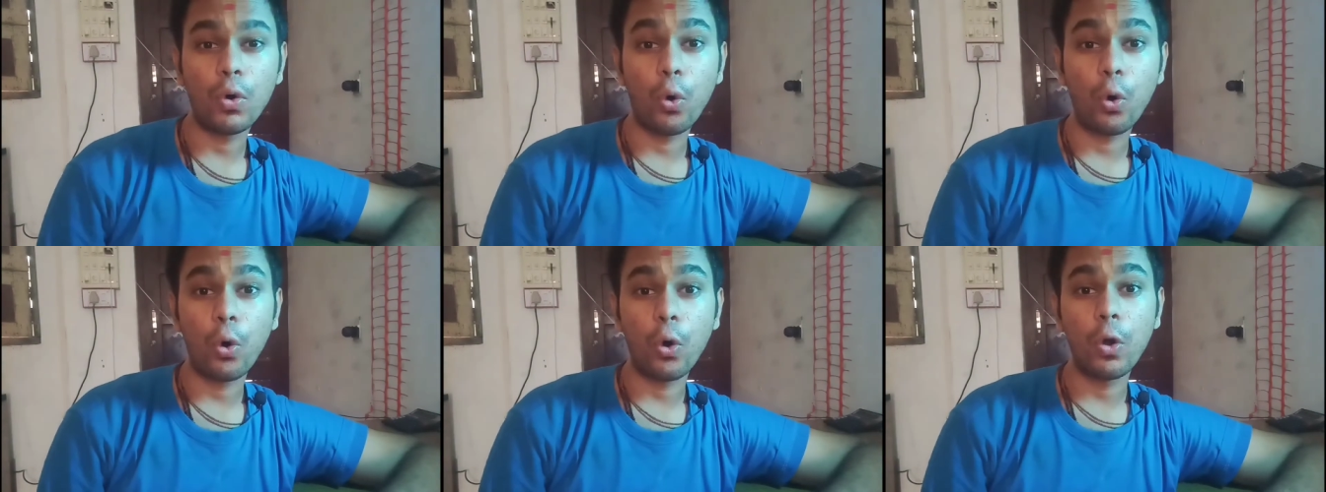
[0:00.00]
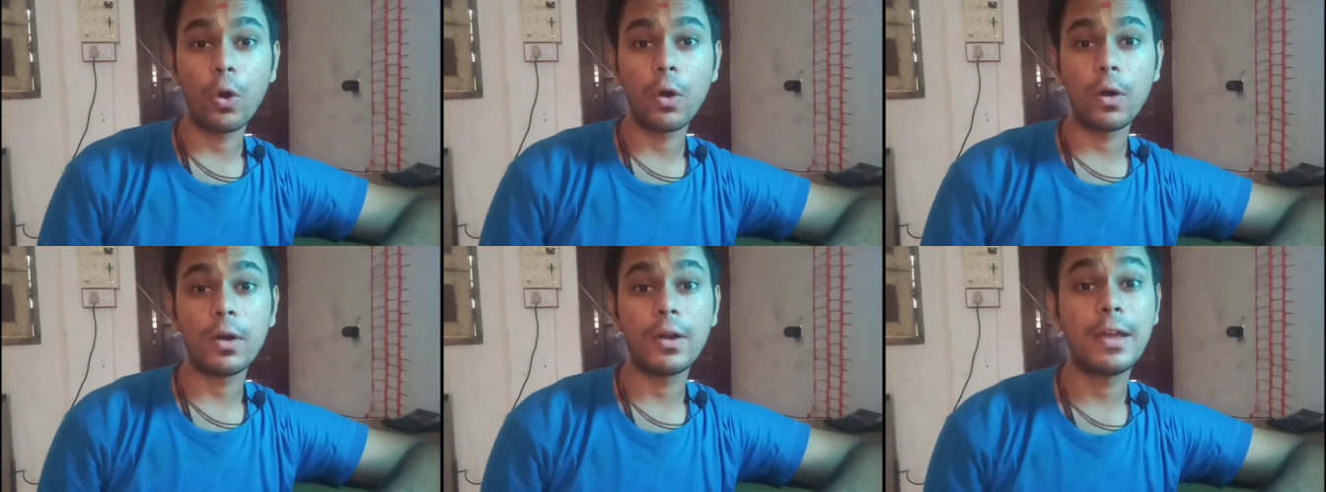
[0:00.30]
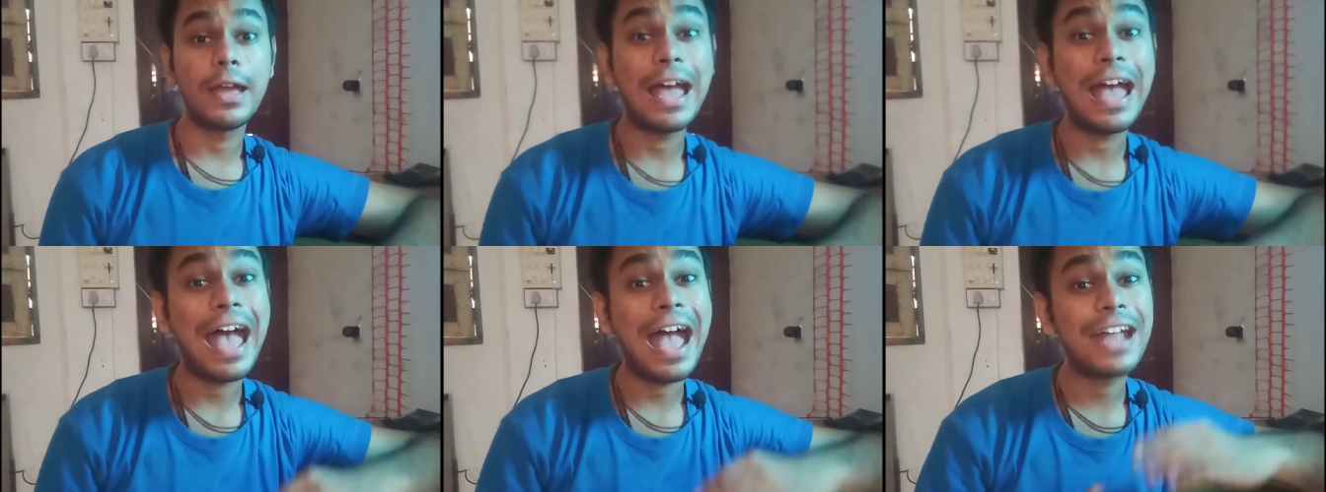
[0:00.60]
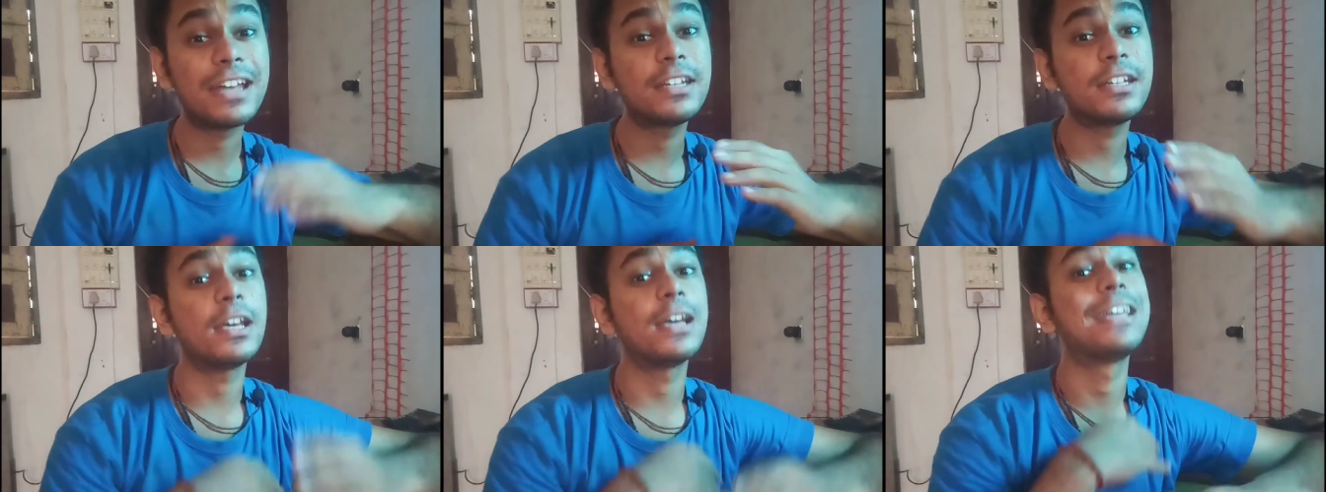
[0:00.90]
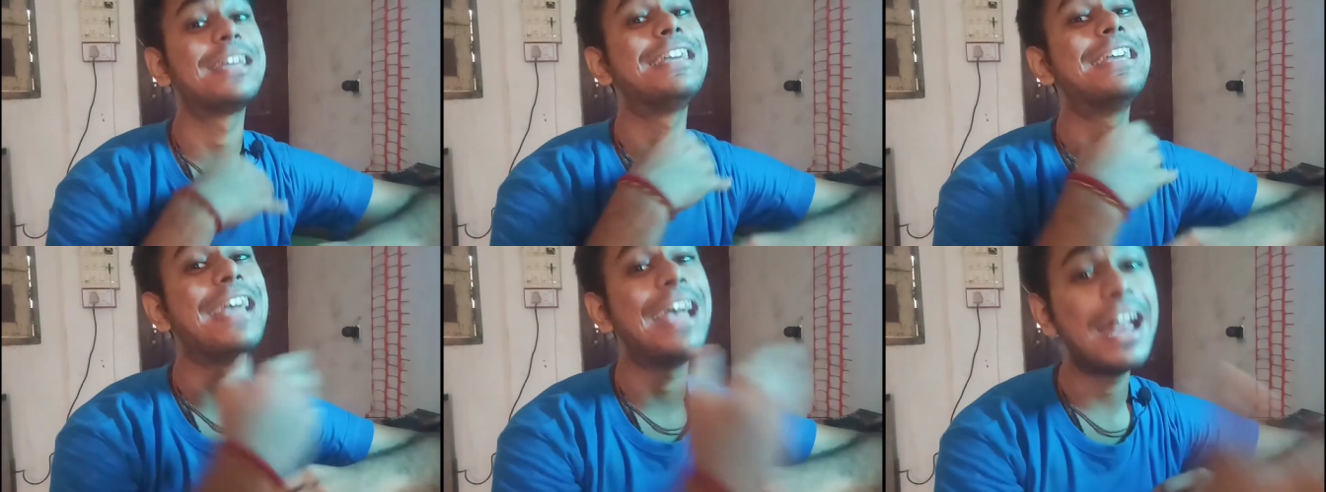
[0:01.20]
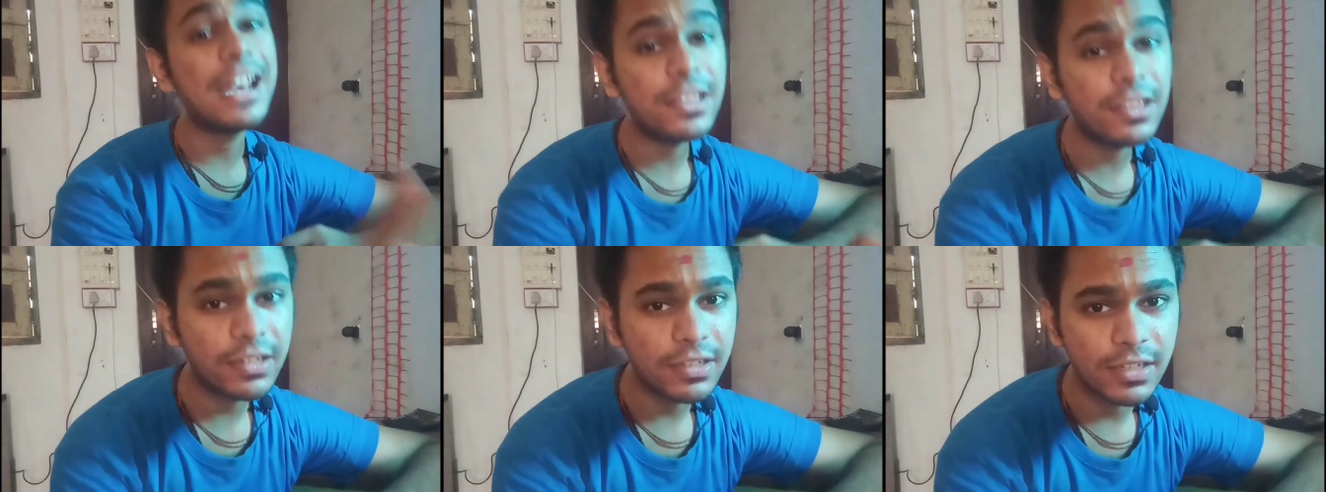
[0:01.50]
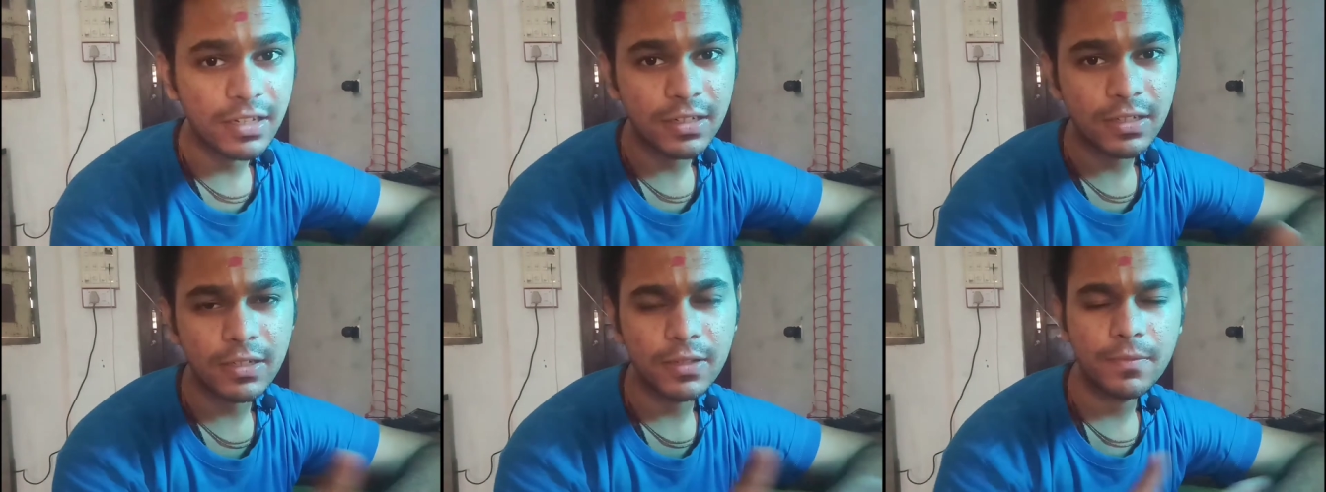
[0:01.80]
or act
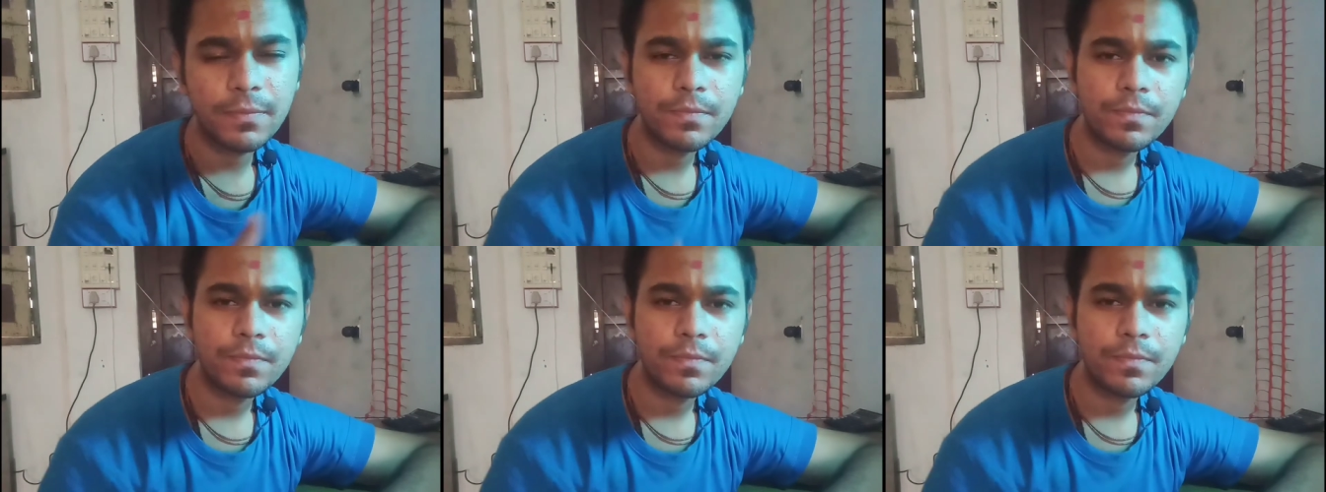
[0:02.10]
against it,